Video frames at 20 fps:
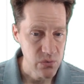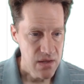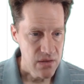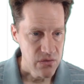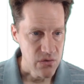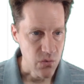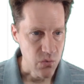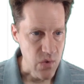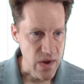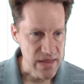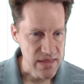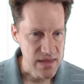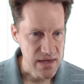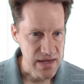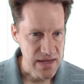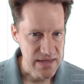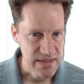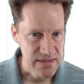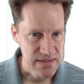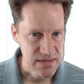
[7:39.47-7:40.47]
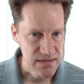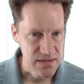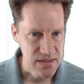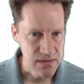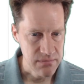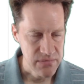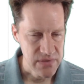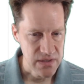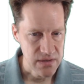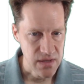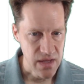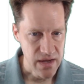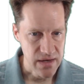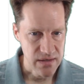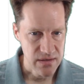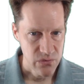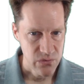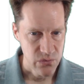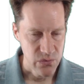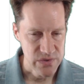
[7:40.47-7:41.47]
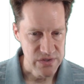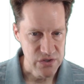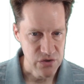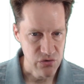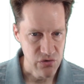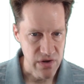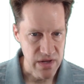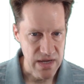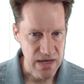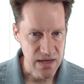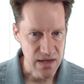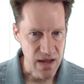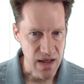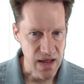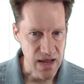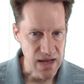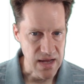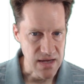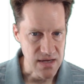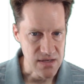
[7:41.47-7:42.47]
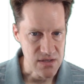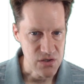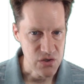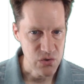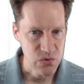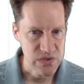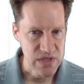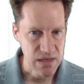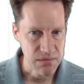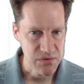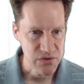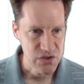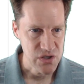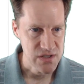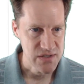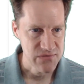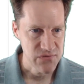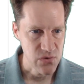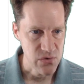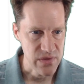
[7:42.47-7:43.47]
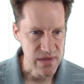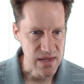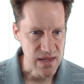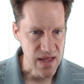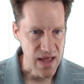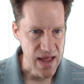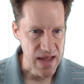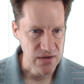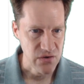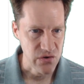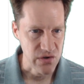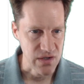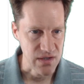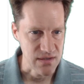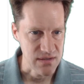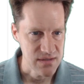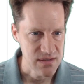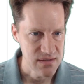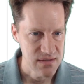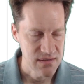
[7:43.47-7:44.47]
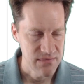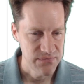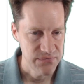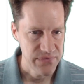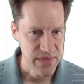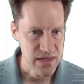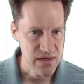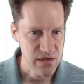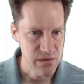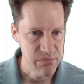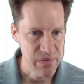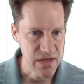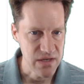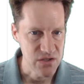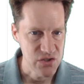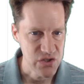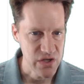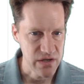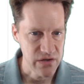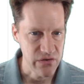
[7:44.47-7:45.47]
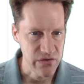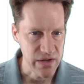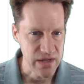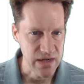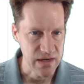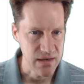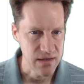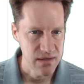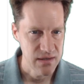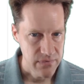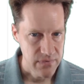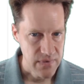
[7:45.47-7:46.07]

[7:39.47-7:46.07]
The way that he seemed to like was creating a new table just for the aggregates that are being generated,